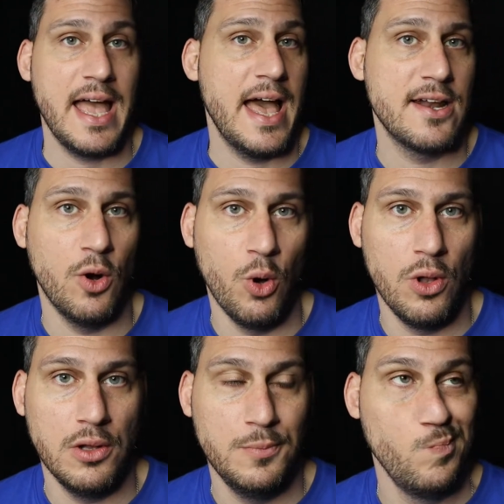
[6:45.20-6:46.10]
at
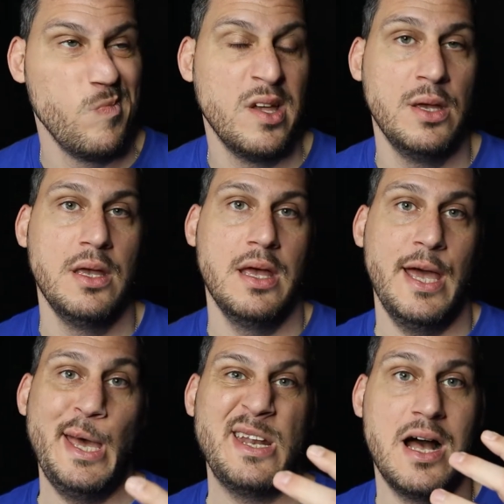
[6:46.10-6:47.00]
all.
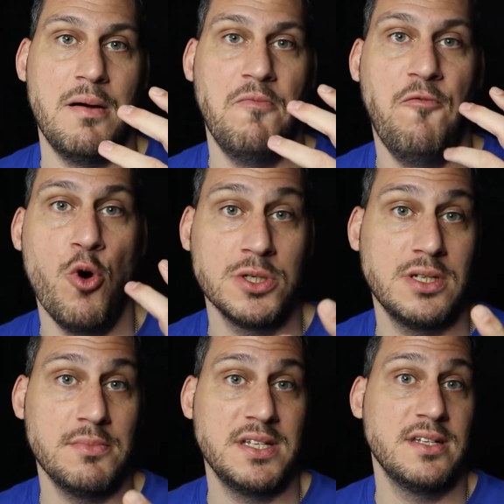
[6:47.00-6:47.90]
And I'm
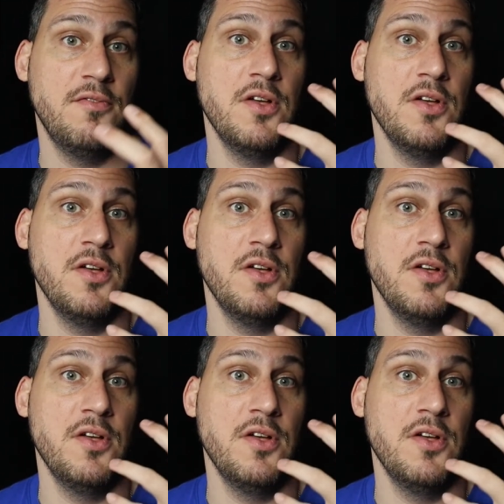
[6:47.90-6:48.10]
forcing myself